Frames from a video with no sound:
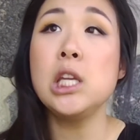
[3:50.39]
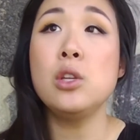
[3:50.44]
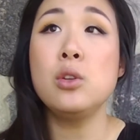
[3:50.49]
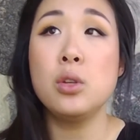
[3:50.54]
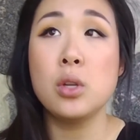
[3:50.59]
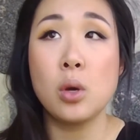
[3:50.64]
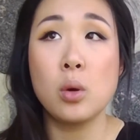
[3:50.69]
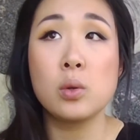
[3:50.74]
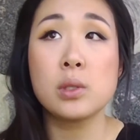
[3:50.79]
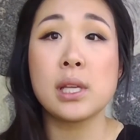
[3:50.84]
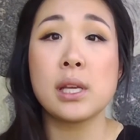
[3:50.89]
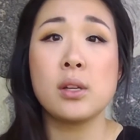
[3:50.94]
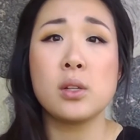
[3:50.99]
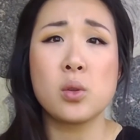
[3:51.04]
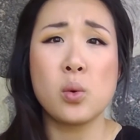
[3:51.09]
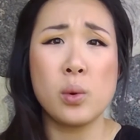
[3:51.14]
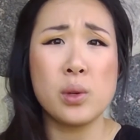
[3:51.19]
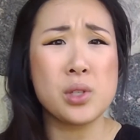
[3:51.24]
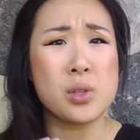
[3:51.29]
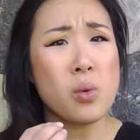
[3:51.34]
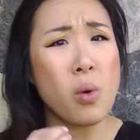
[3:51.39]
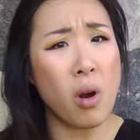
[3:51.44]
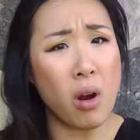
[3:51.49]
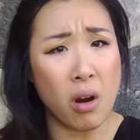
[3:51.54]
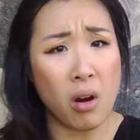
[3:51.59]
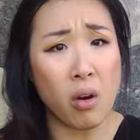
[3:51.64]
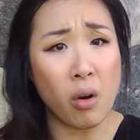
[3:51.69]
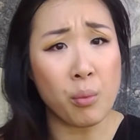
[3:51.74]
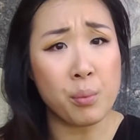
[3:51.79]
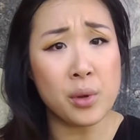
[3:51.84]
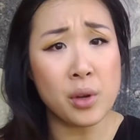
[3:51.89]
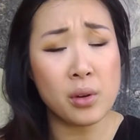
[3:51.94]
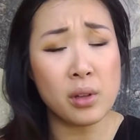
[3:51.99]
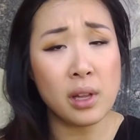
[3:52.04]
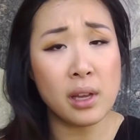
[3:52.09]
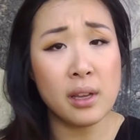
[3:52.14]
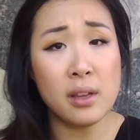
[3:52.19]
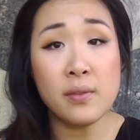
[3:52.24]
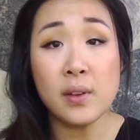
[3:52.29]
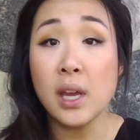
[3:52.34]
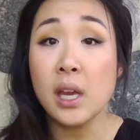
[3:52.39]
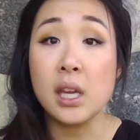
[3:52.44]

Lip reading: knows that is going to harm your life,